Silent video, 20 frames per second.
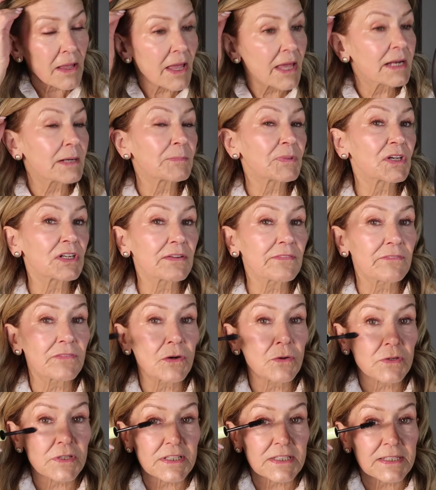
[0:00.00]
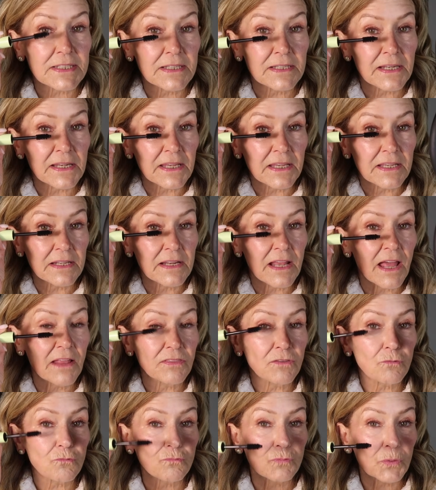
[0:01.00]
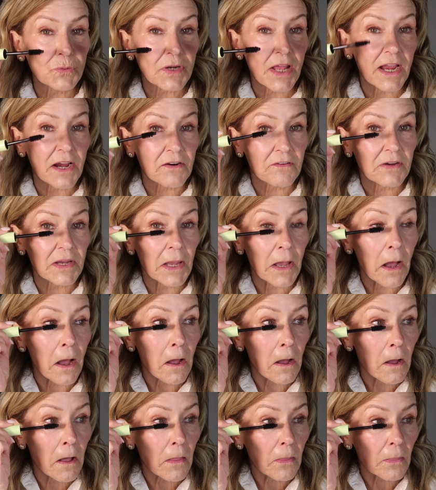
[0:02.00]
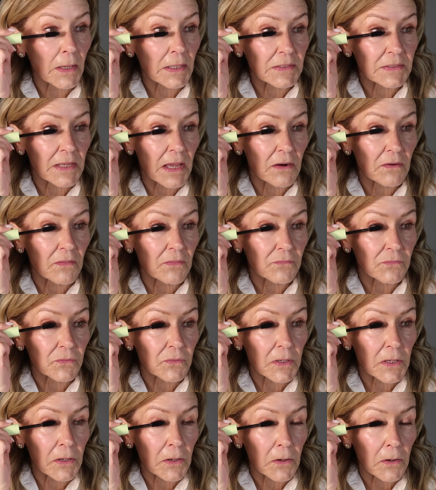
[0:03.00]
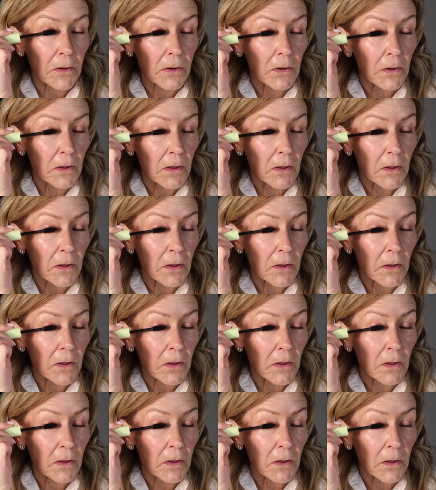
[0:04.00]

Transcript: And I'm gonna focus it in on the root area, like down and through here.